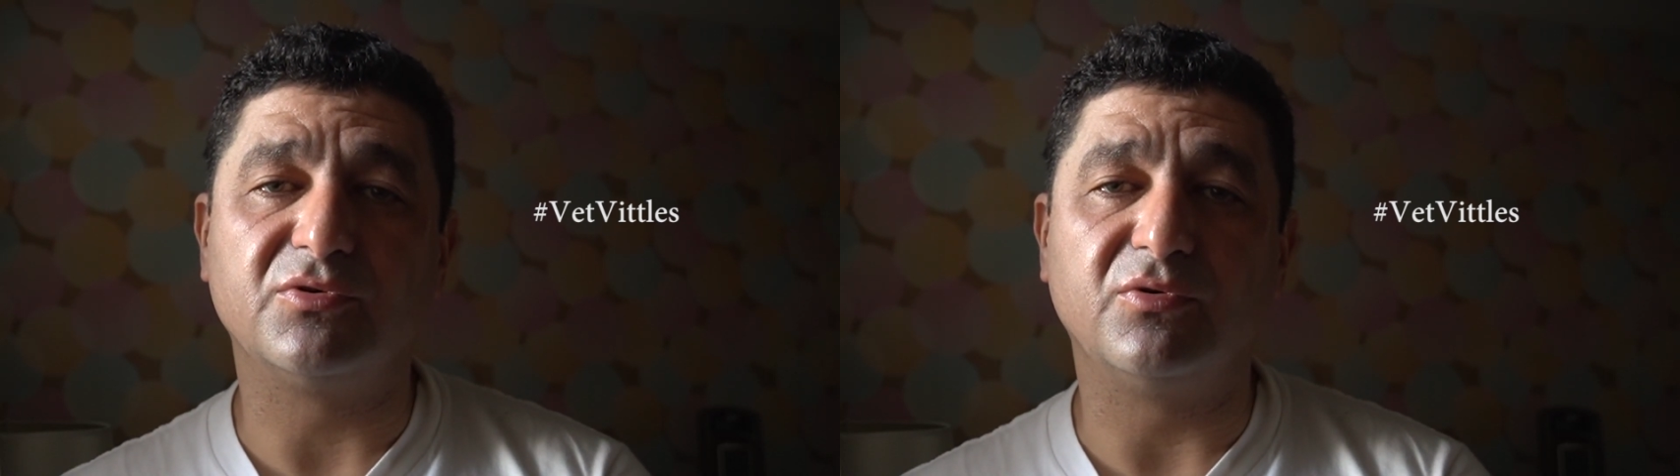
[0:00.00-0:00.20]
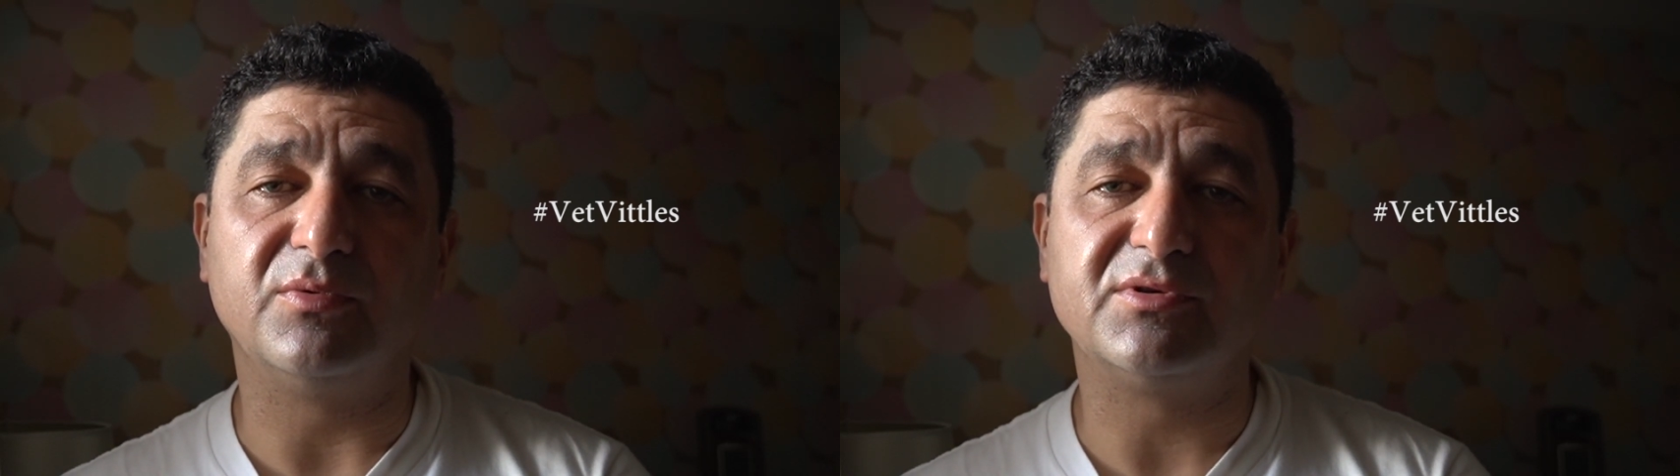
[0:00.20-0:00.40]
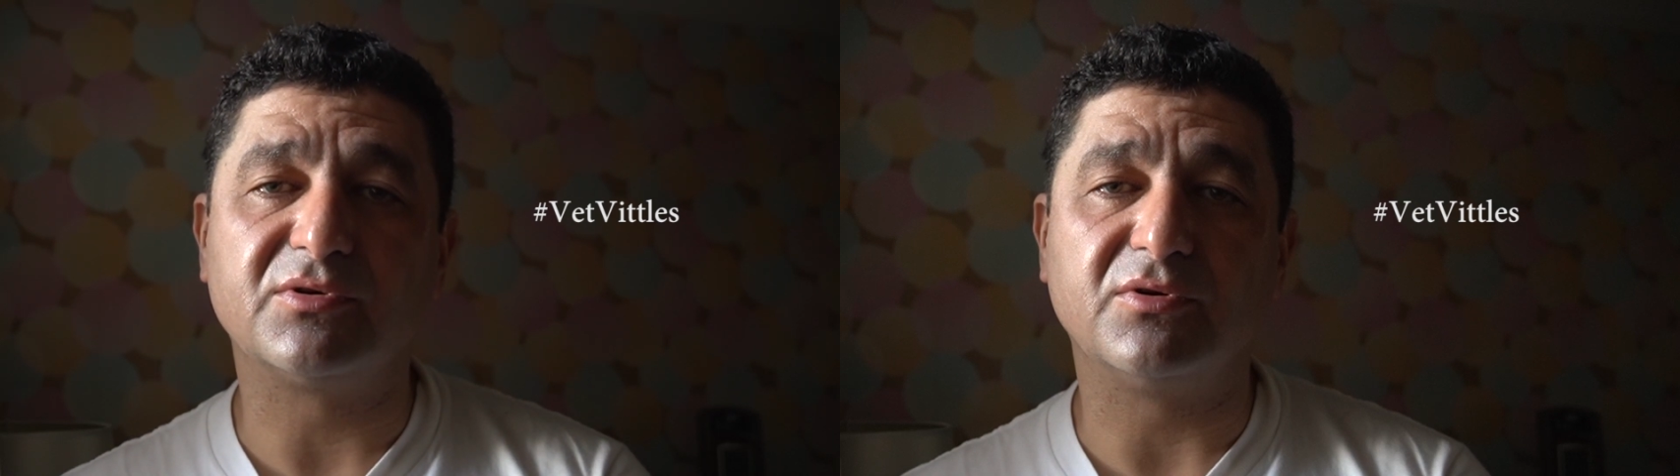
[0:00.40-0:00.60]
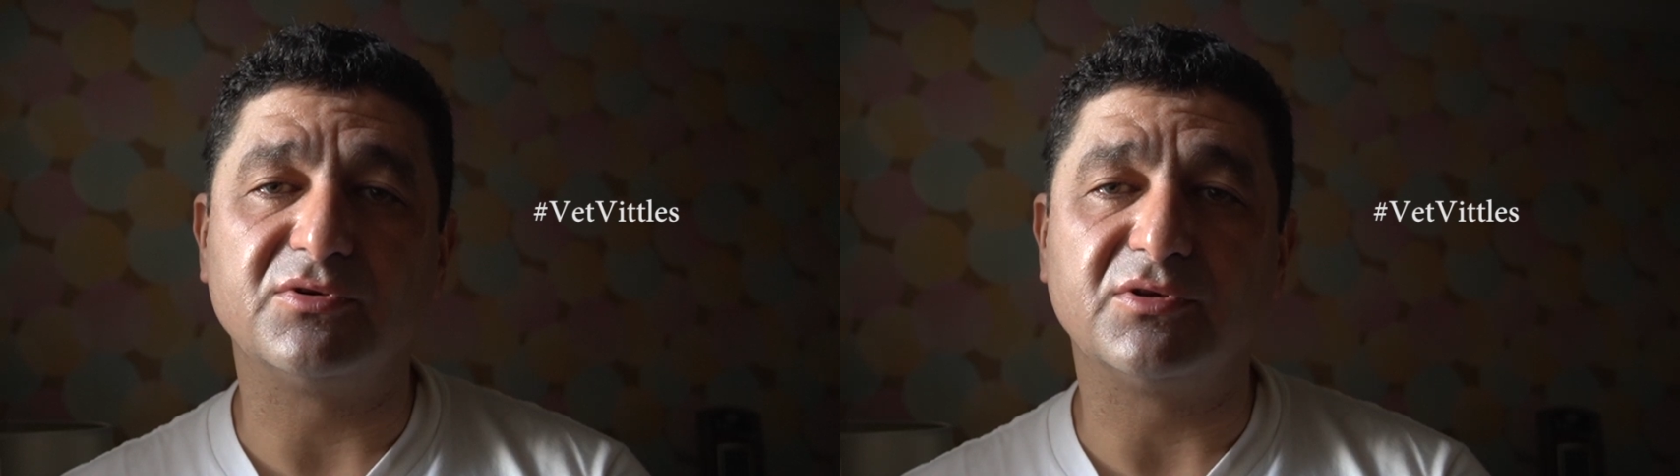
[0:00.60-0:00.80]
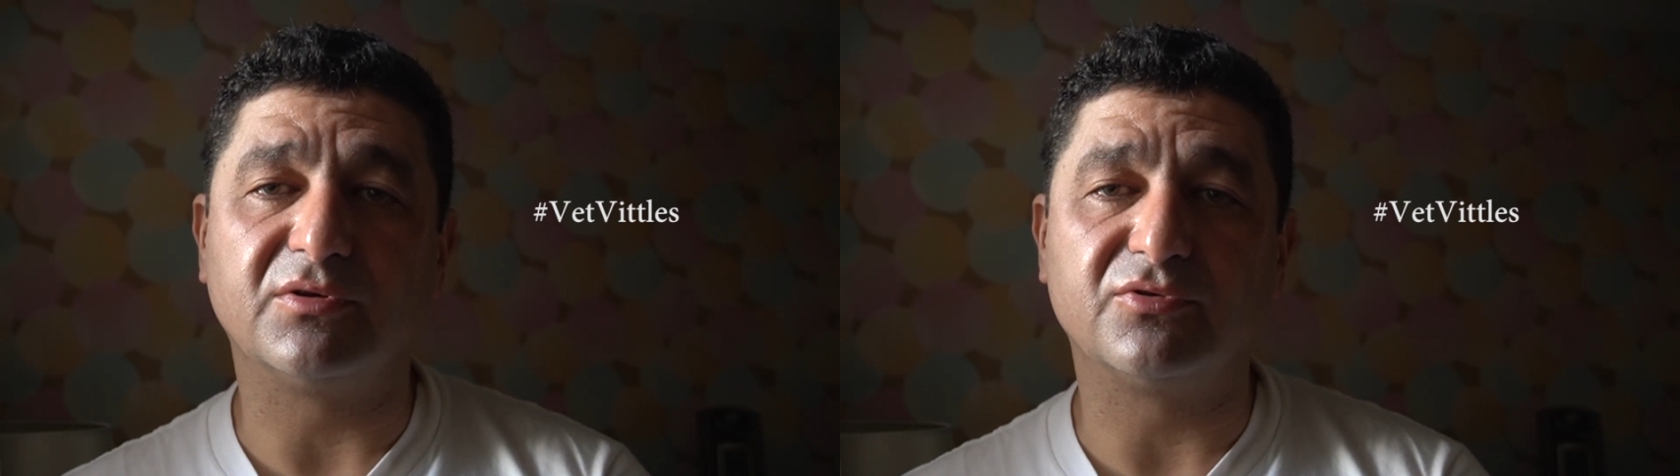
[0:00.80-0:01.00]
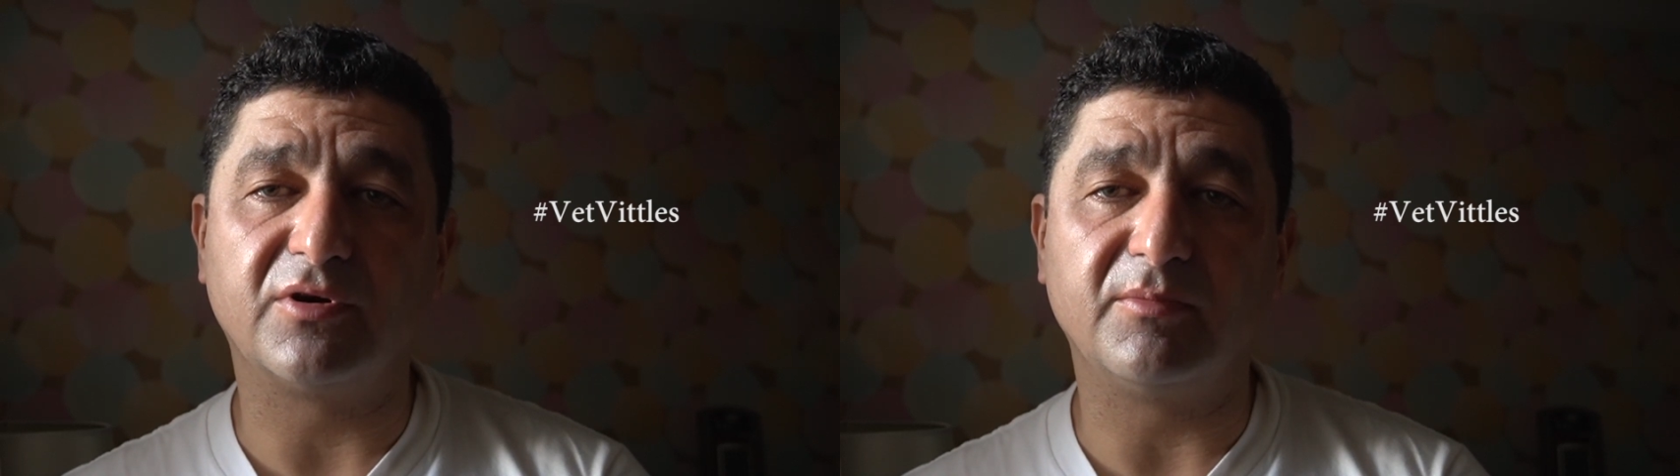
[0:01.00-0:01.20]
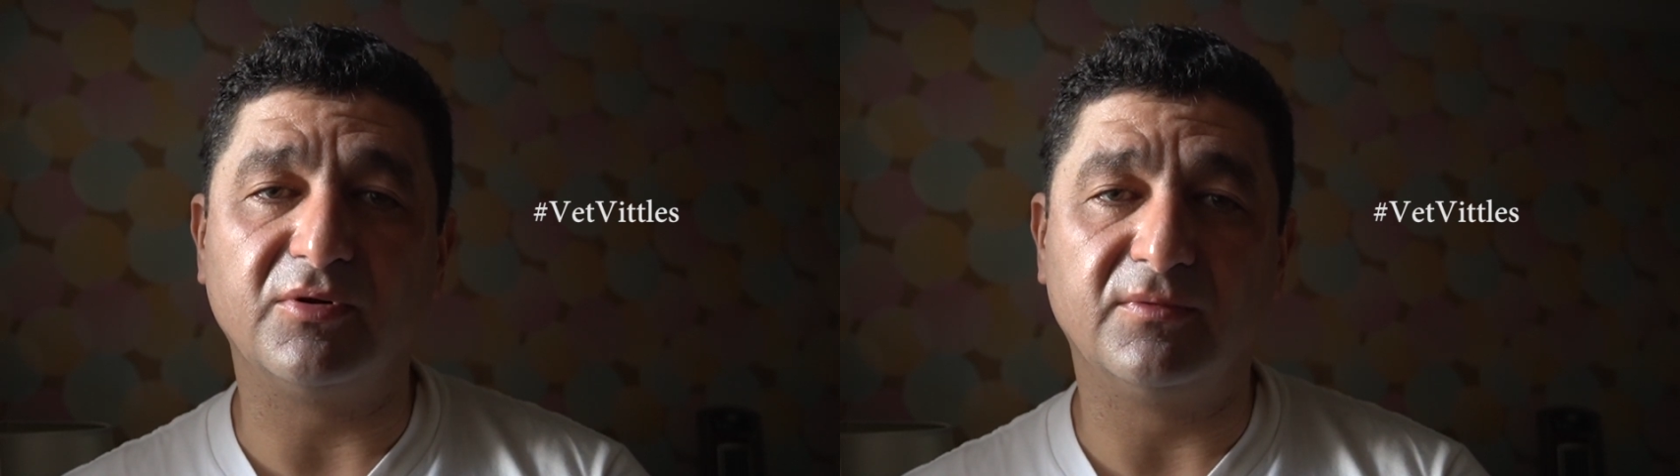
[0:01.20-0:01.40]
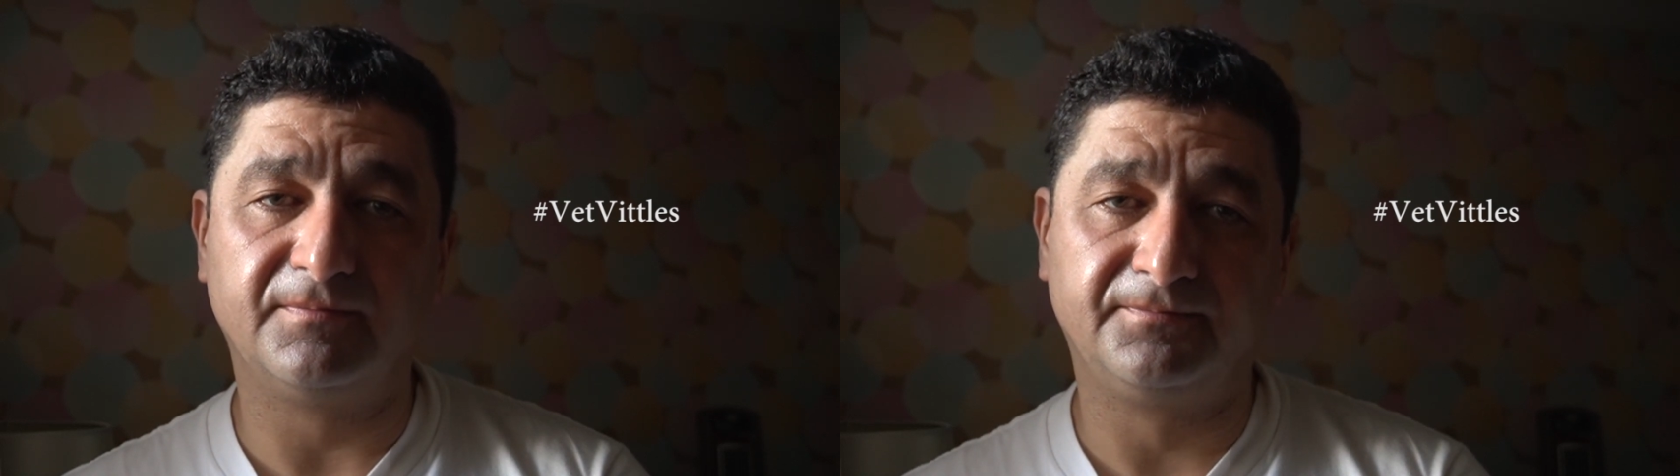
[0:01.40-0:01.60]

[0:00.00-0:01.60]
always causing trouble.